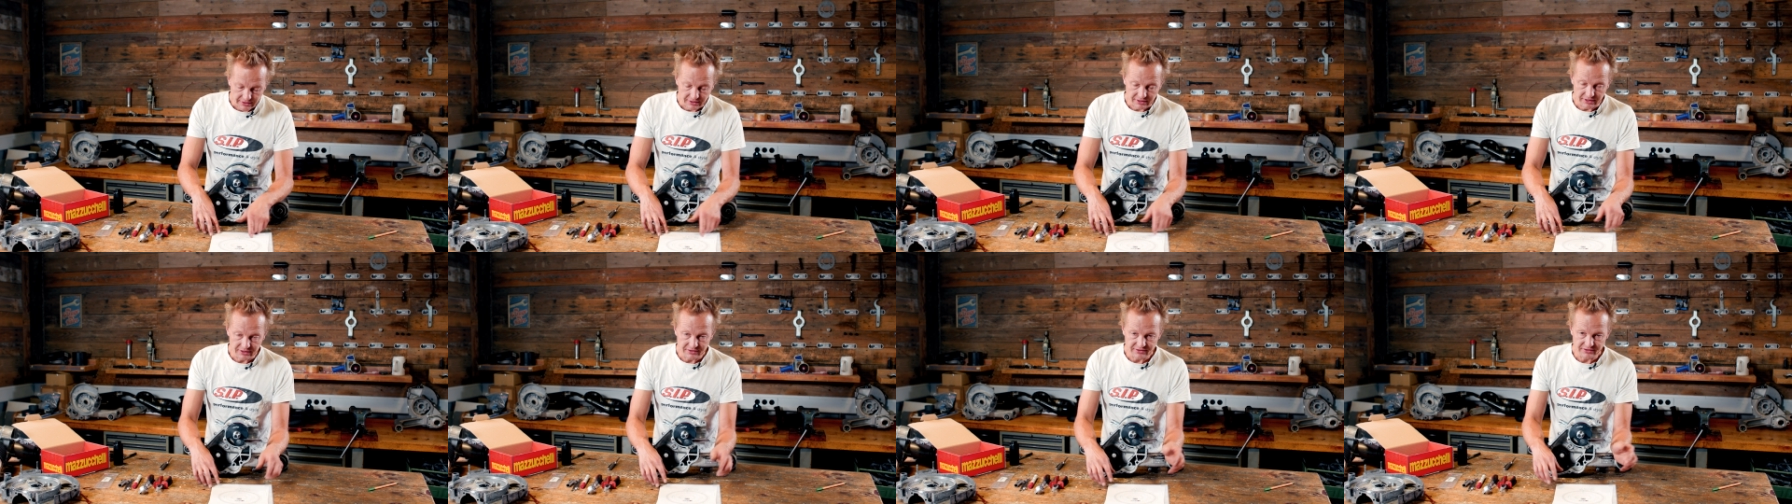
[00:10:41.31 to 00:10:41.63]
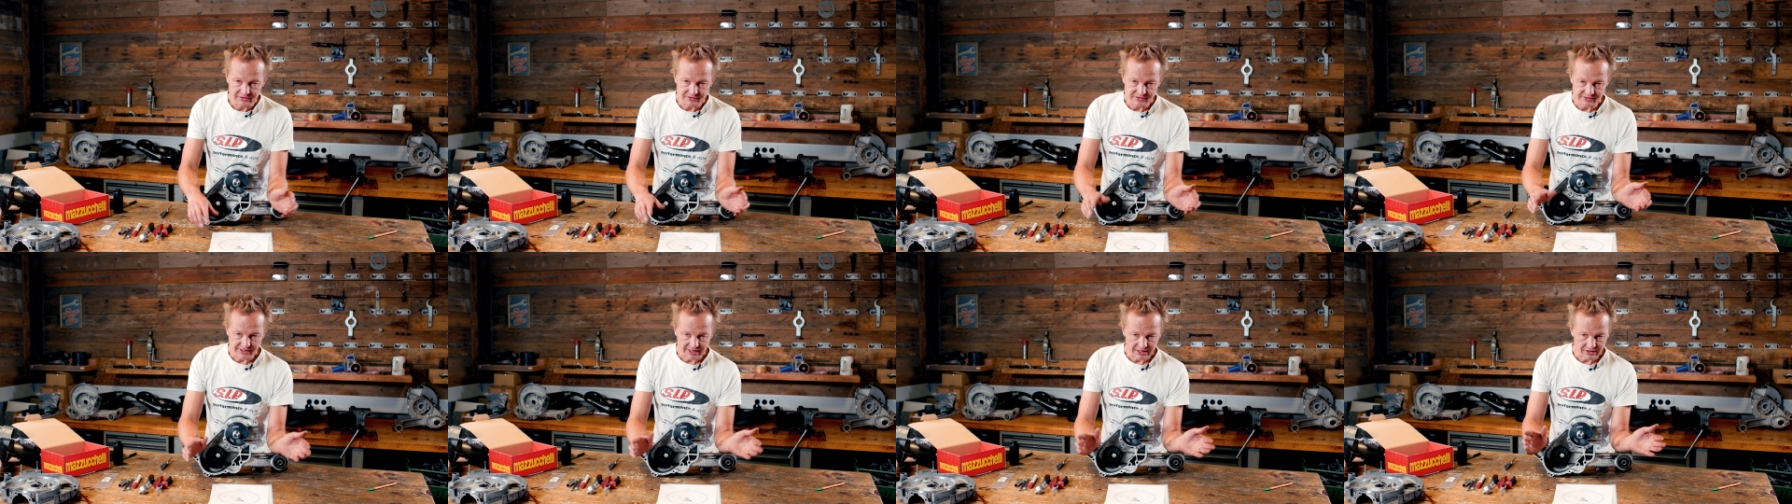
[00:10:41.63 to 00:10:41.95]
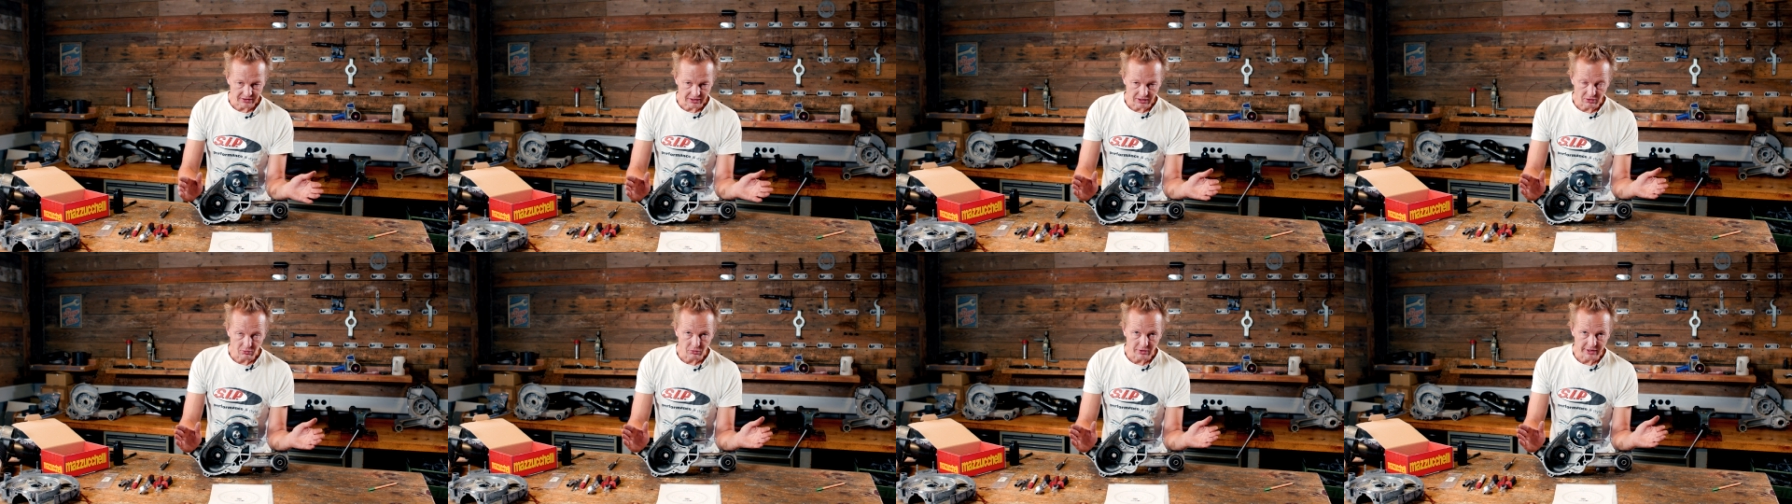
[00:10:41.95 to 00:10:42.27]
it is
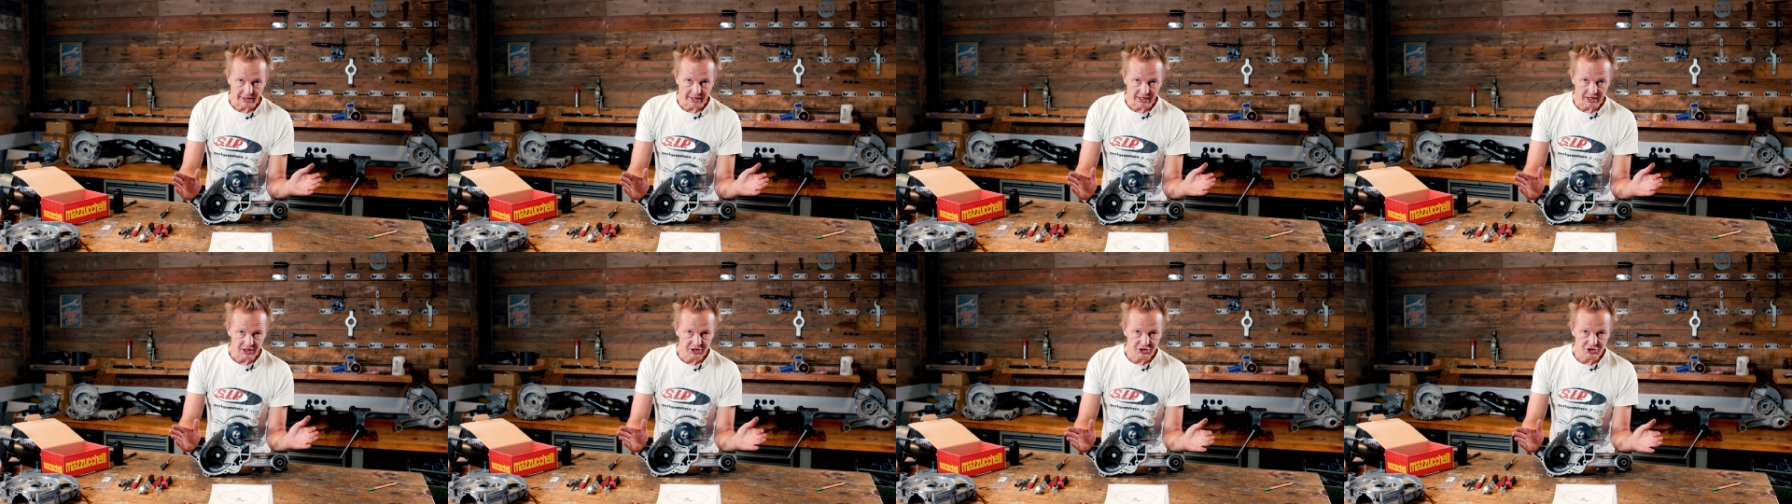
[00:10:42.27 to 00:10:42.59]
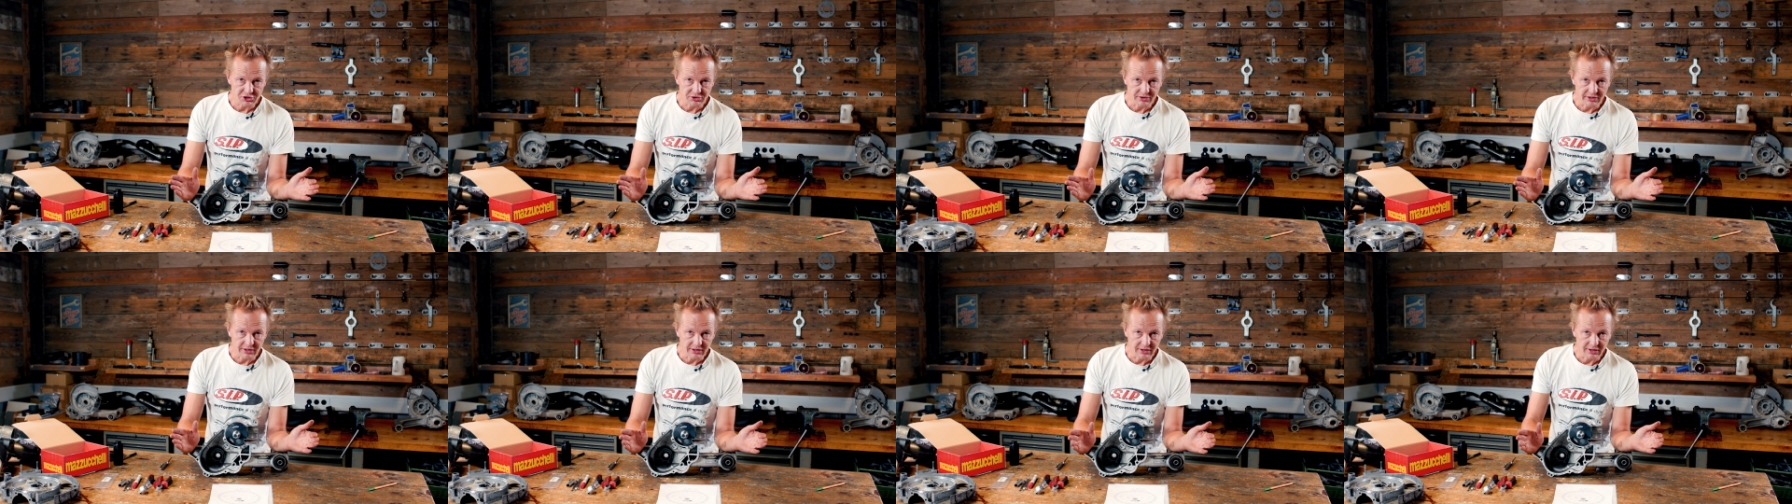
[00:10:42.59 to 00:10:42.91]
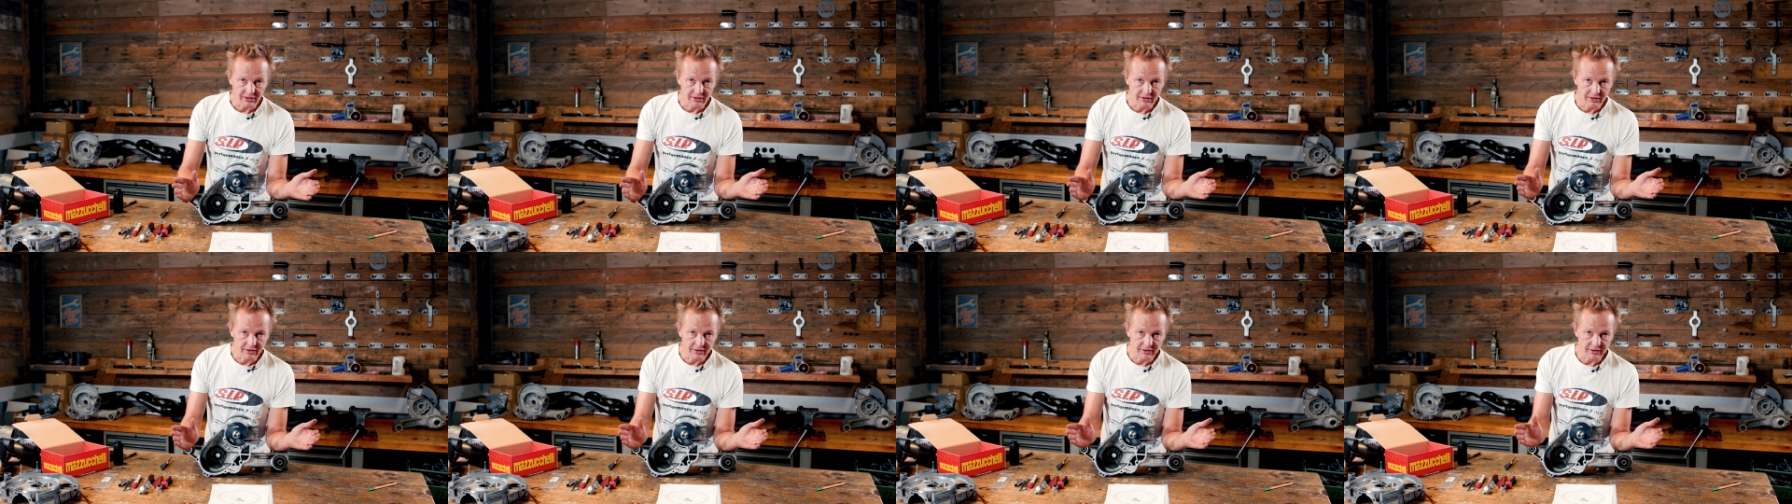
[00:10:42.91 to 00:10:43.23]
our
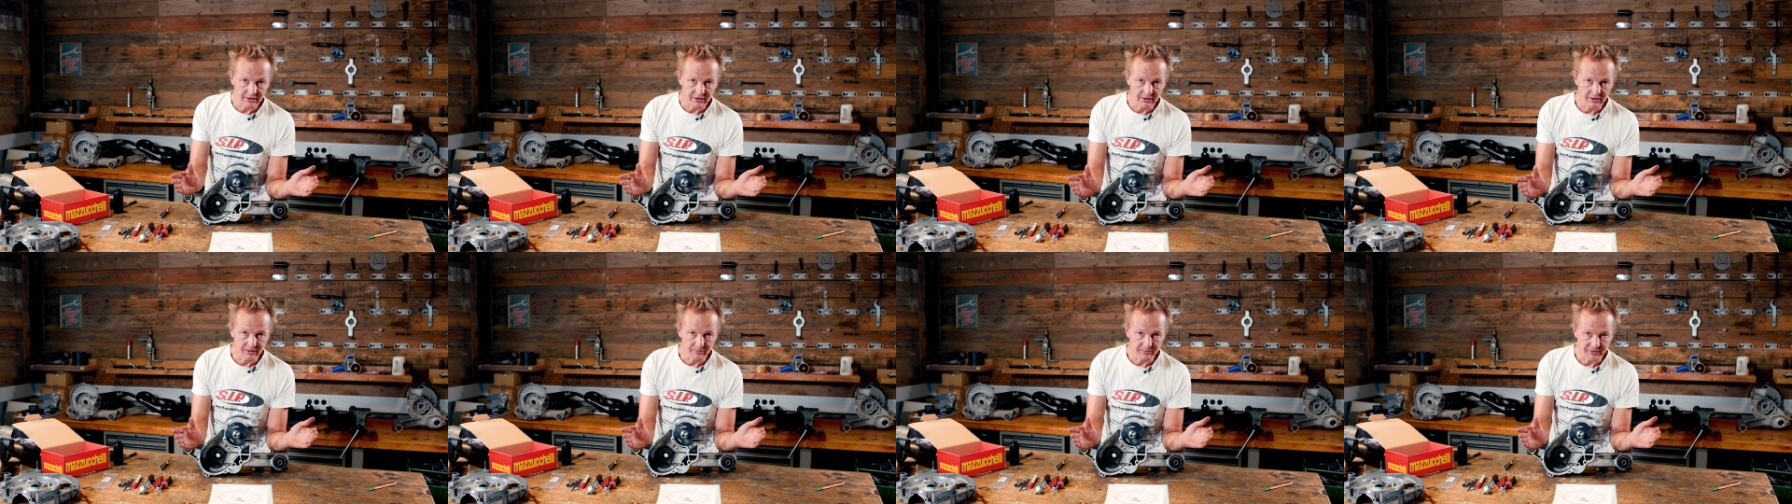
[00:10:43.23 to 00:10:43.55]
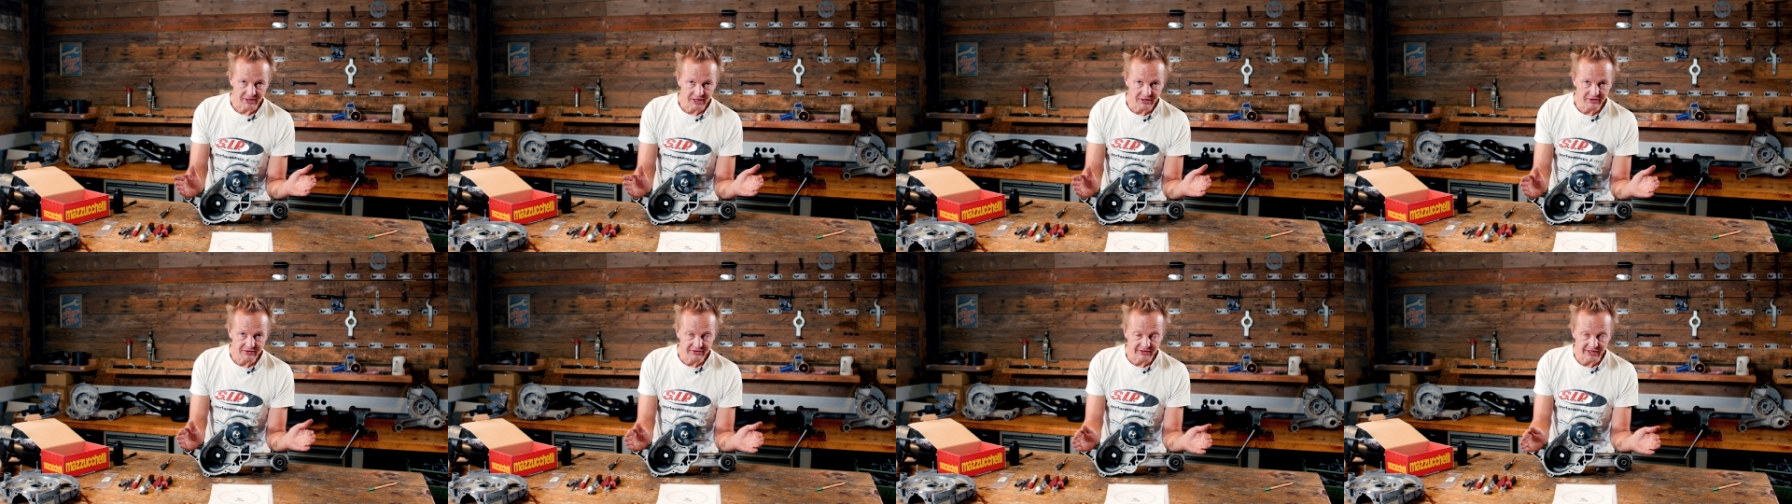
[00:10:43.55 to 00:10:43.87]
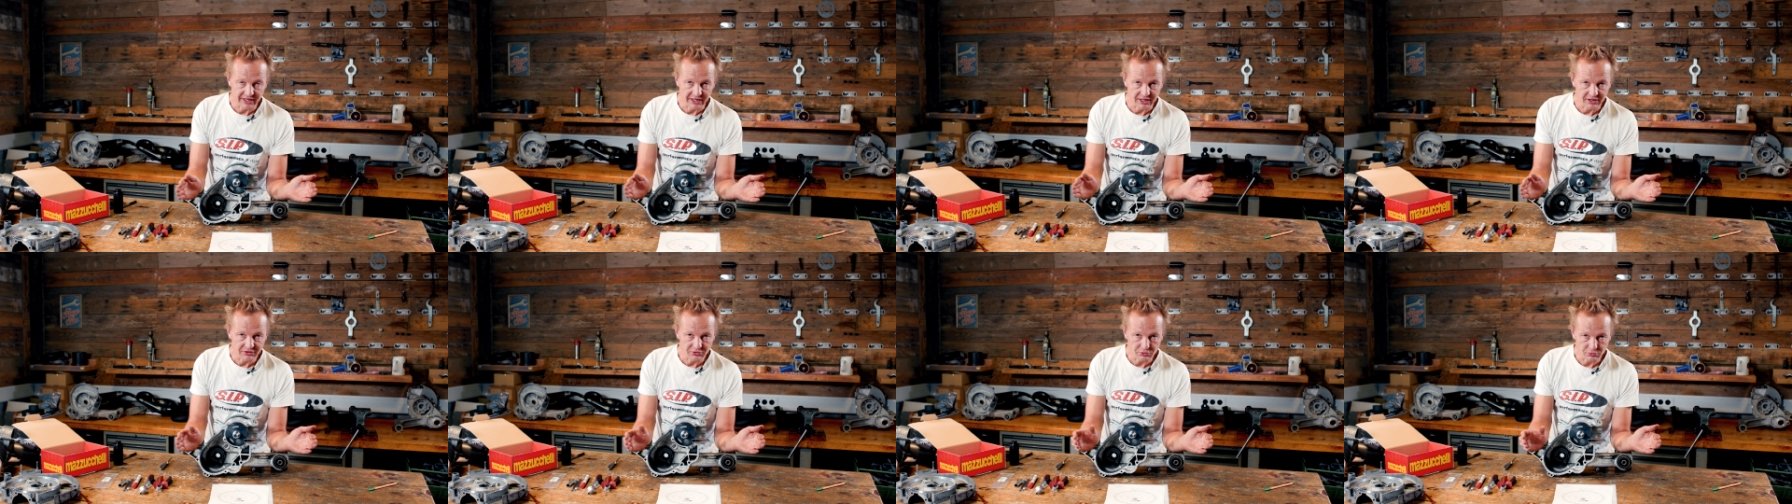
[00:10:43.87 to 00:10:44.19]
actual um,
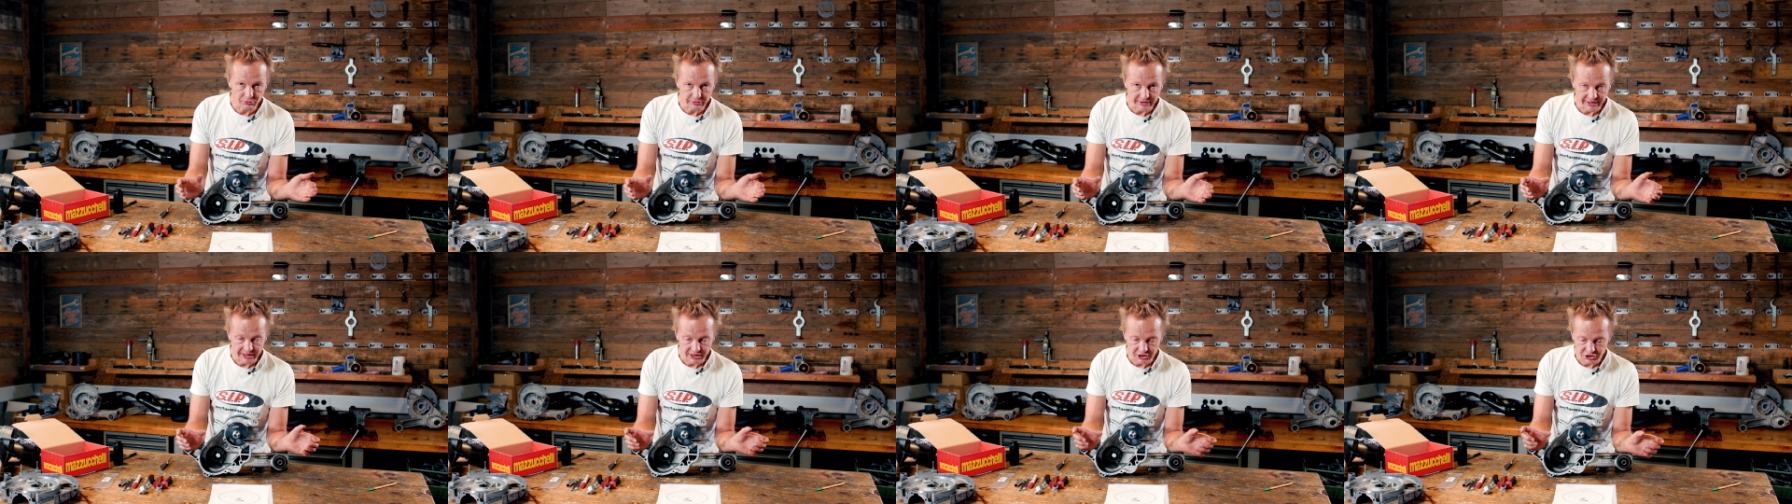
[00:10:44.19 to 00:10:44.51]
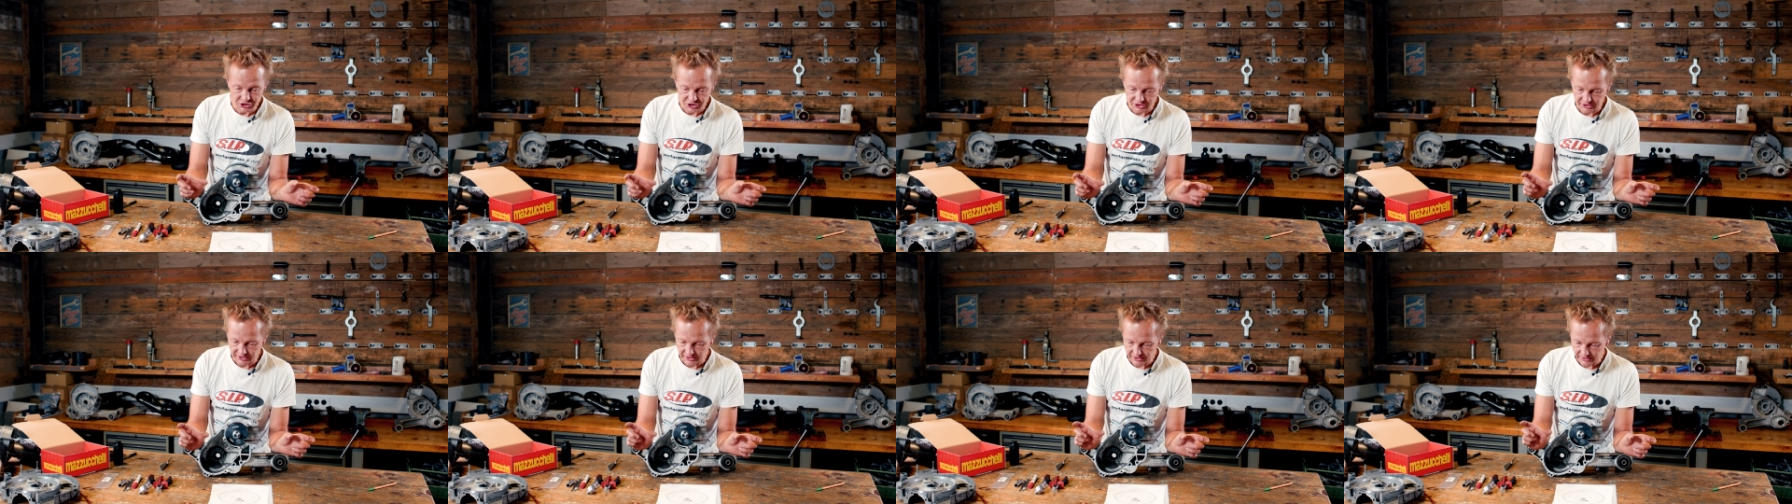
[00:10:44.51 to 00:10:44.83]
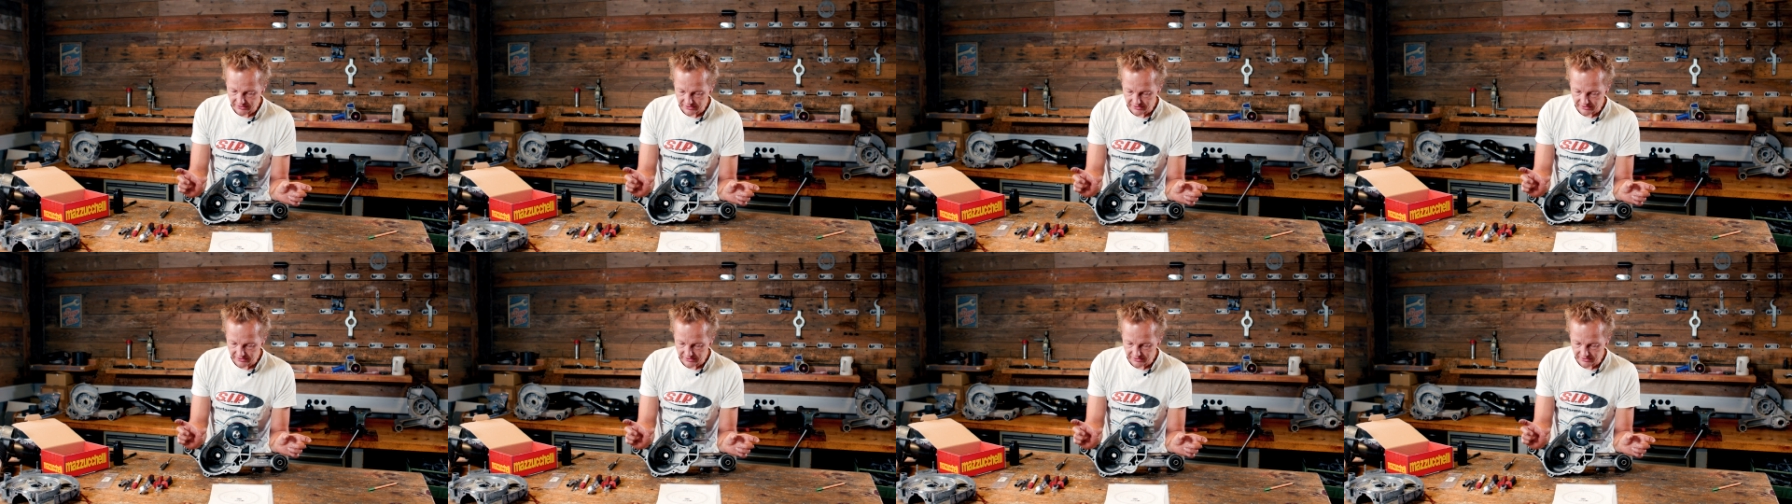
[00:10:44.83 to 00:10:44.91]
intake duration.